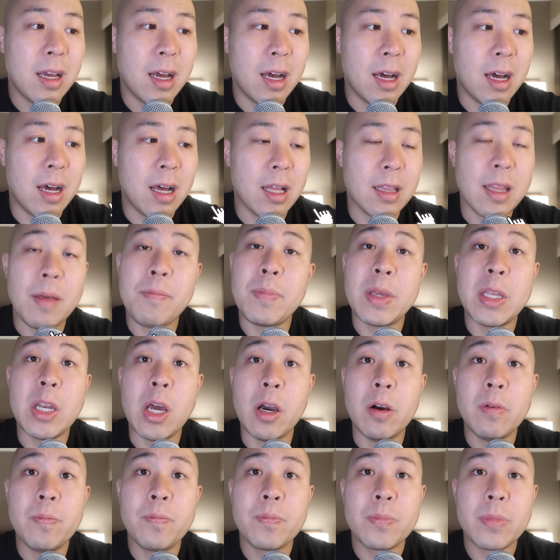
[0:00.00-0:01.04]
Uh, let me
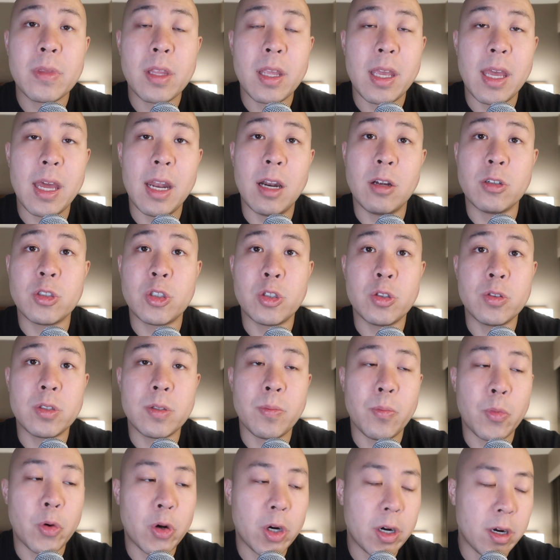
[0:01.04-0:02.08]
know, and I'll shoot
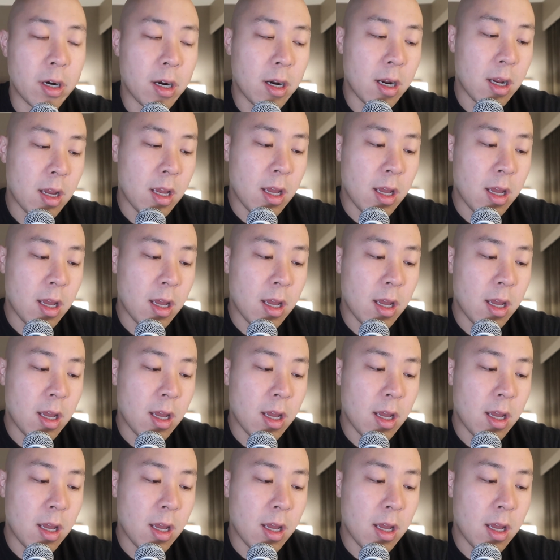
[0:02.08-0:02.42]
some more.